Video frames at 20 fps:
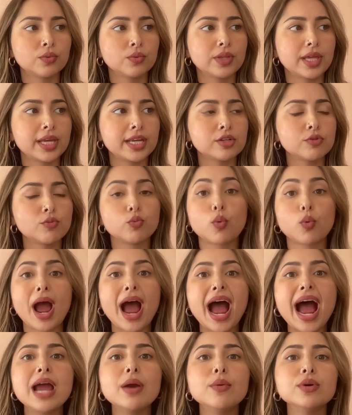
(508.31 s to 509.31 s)
like
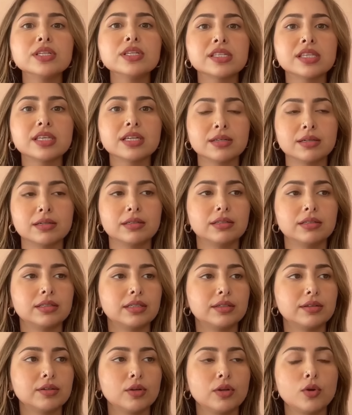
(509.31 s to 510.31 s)
I was the
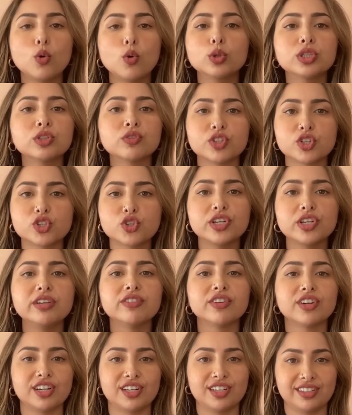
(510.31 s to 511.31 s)
golden
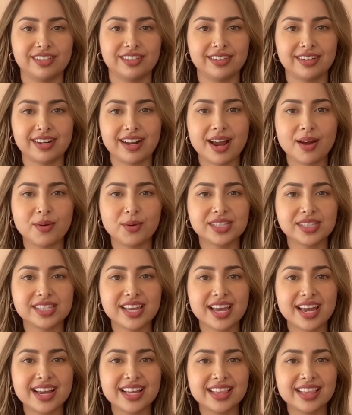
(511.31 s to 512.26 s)
retriever, I would mm-hmm. say.